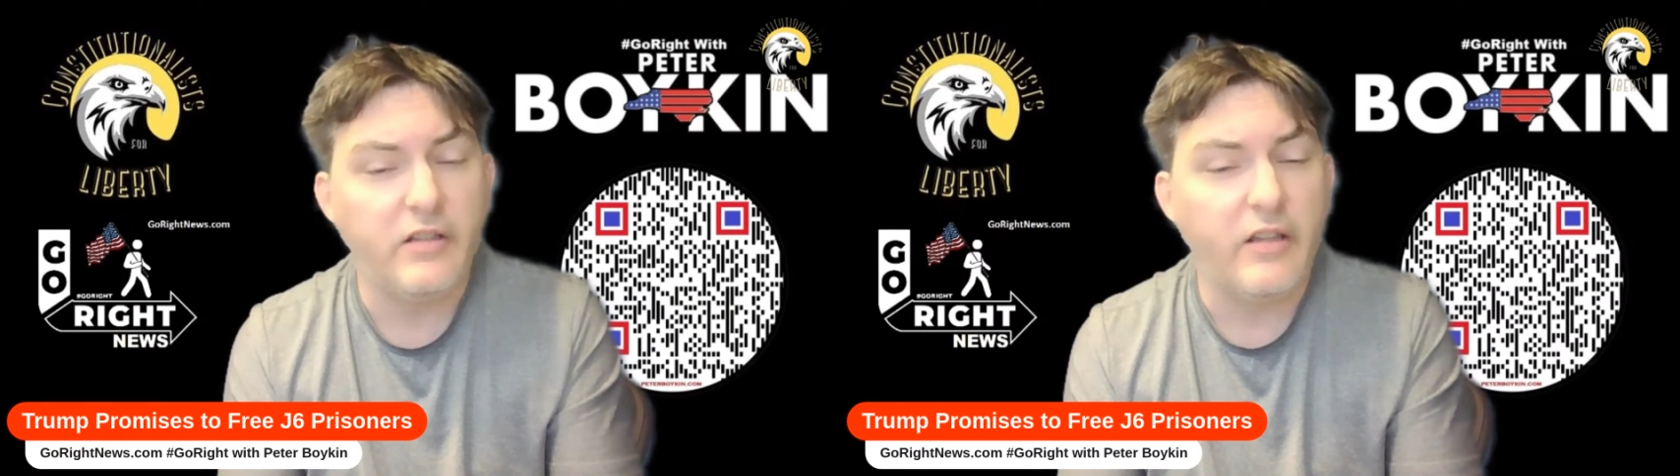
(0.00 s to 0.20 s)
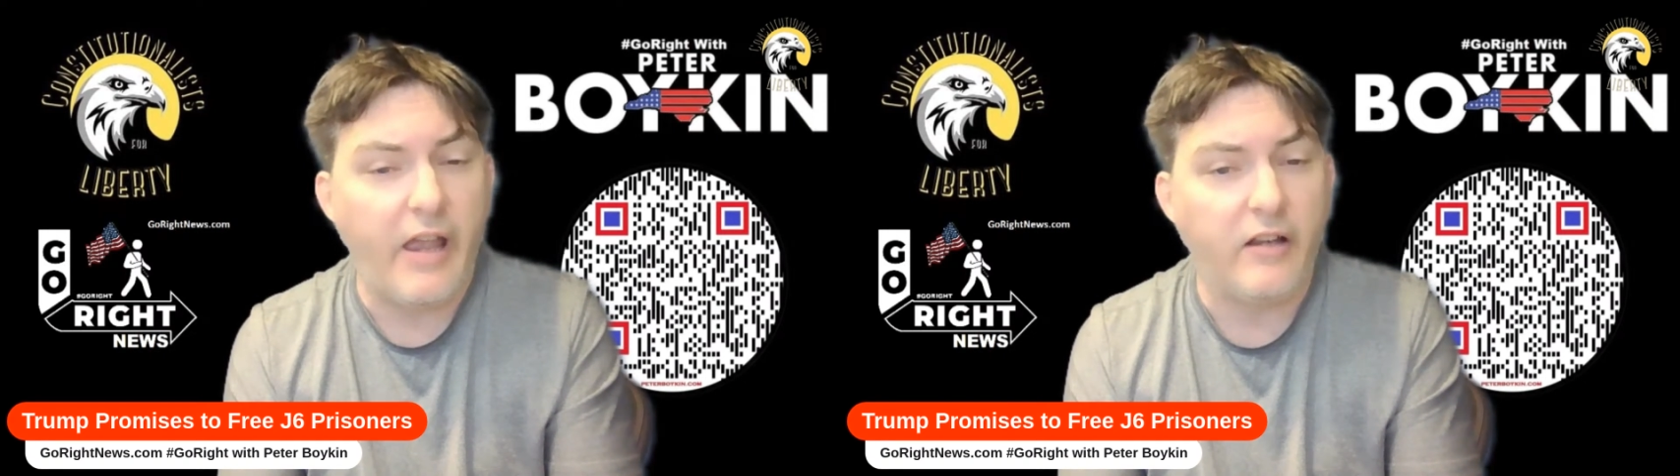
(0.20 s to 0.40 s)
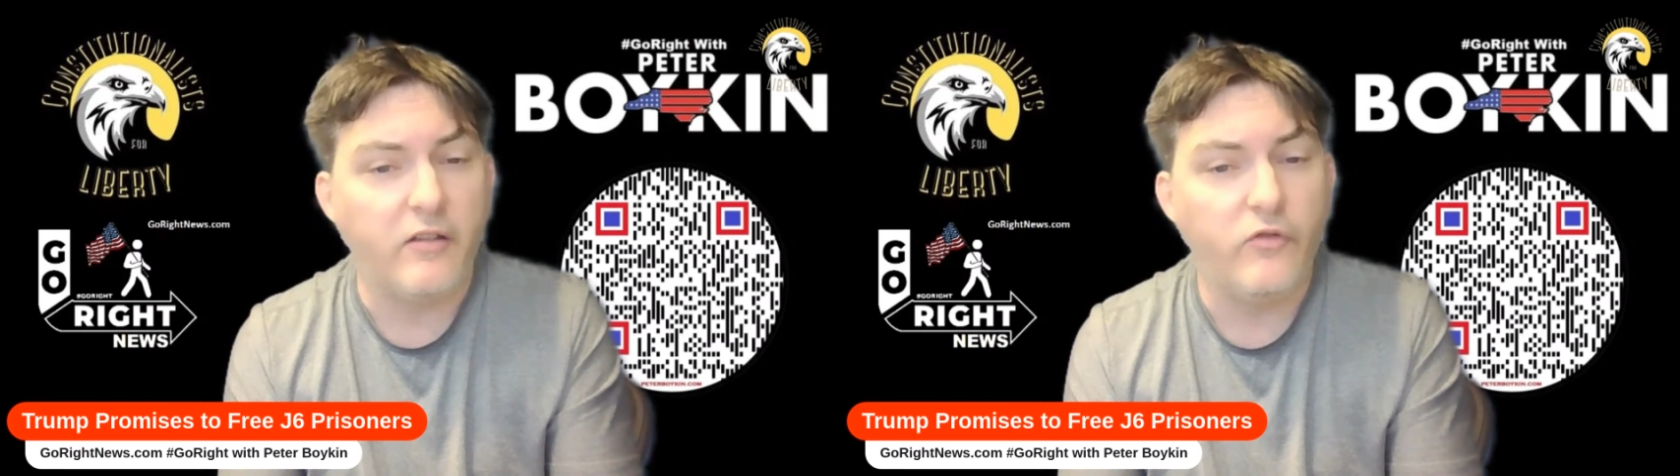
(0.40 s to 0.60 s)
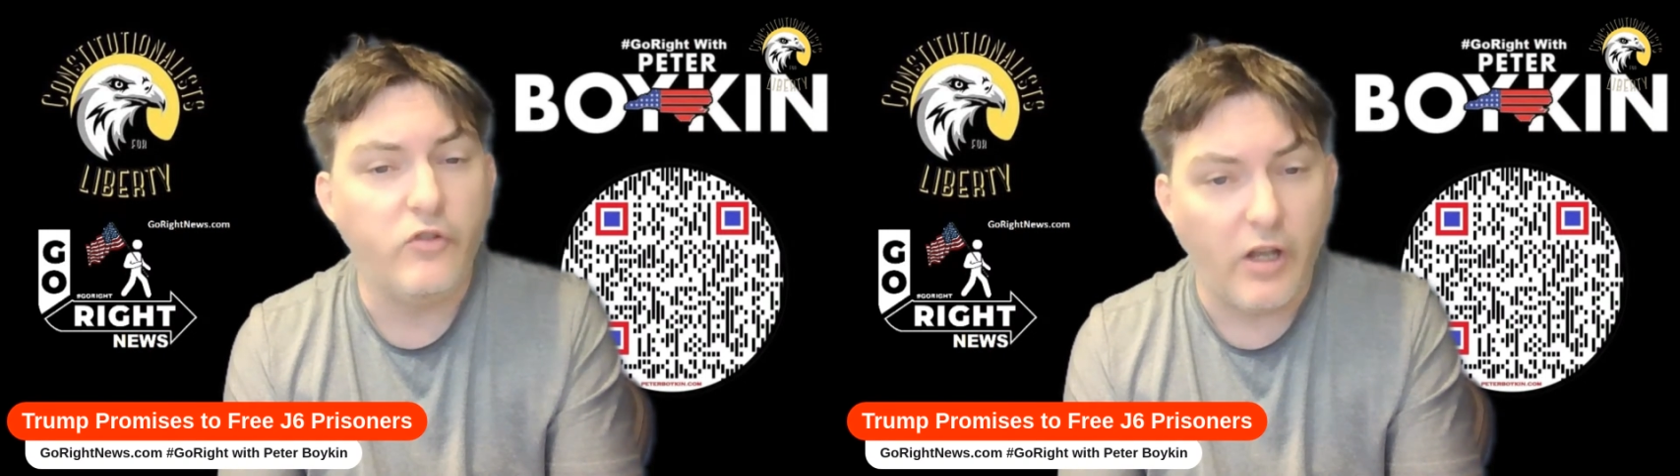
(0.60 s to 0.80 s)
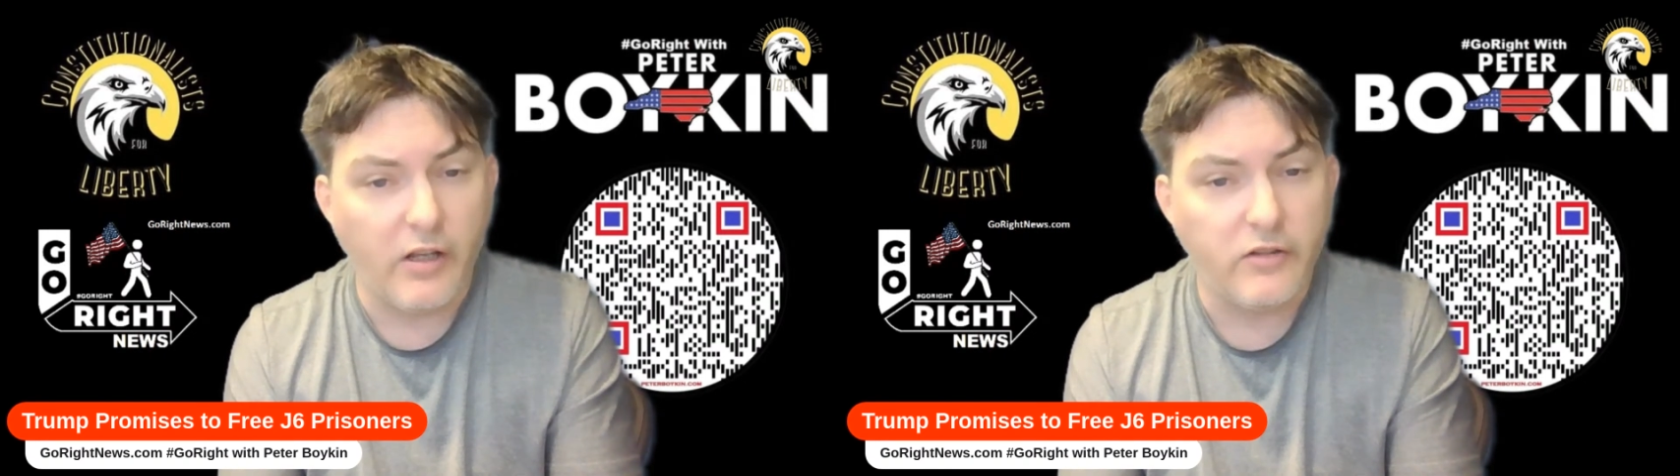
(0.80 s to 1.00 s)
as an act of
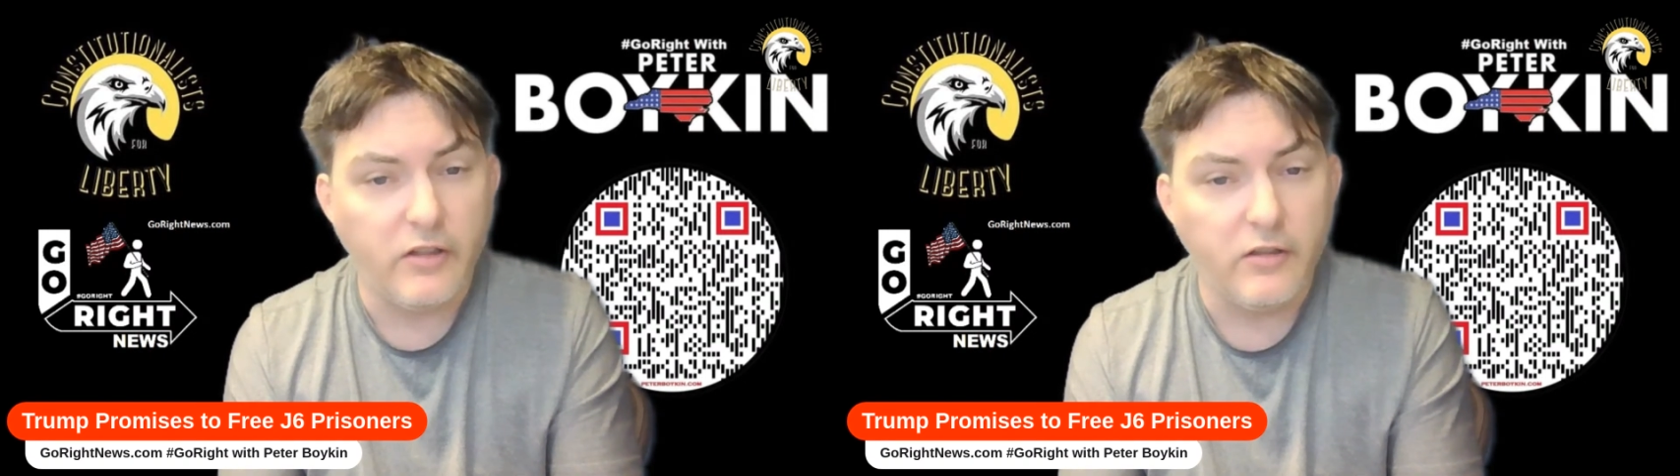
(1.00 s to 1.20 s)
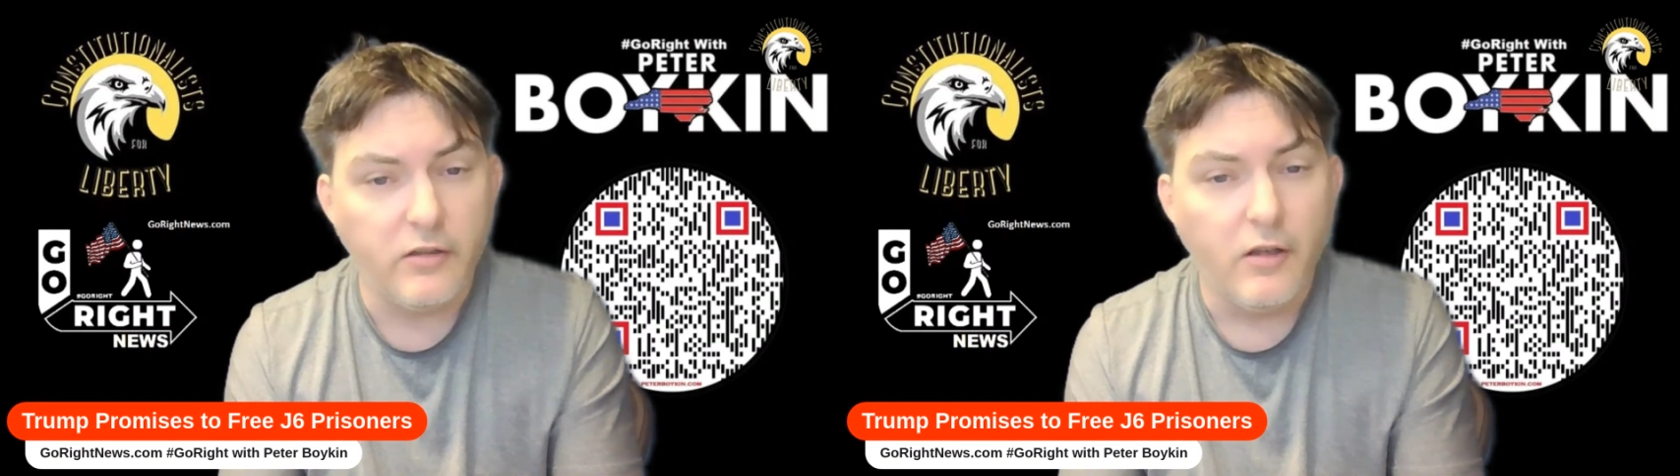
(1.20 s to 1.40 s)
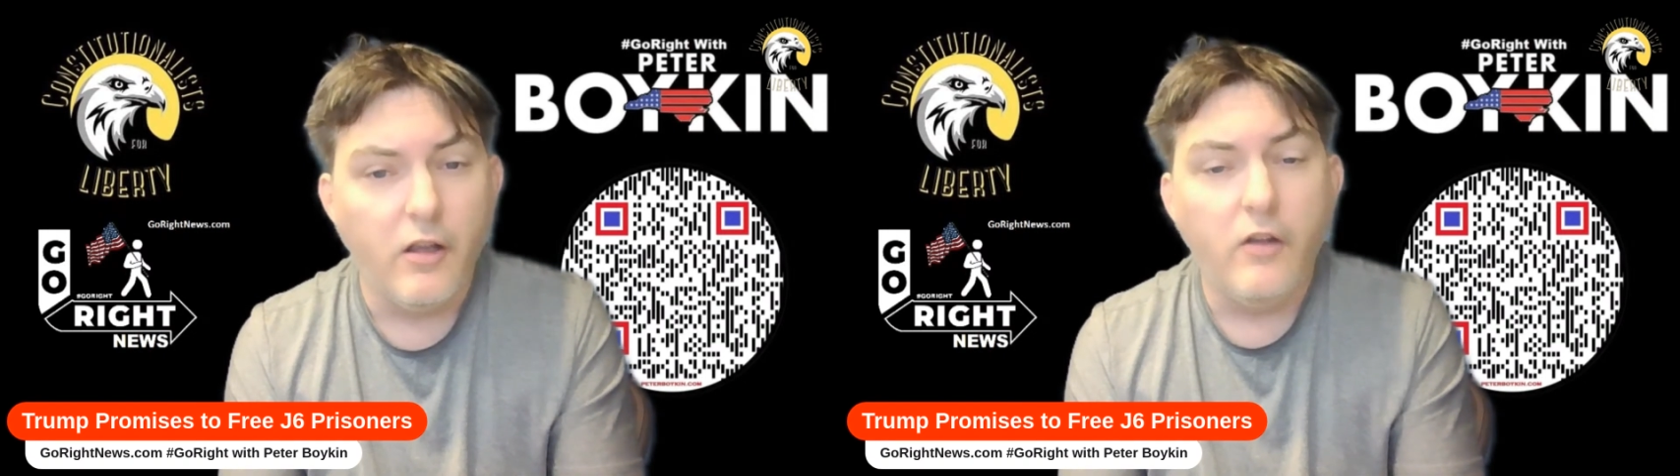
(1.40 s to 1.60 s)
justice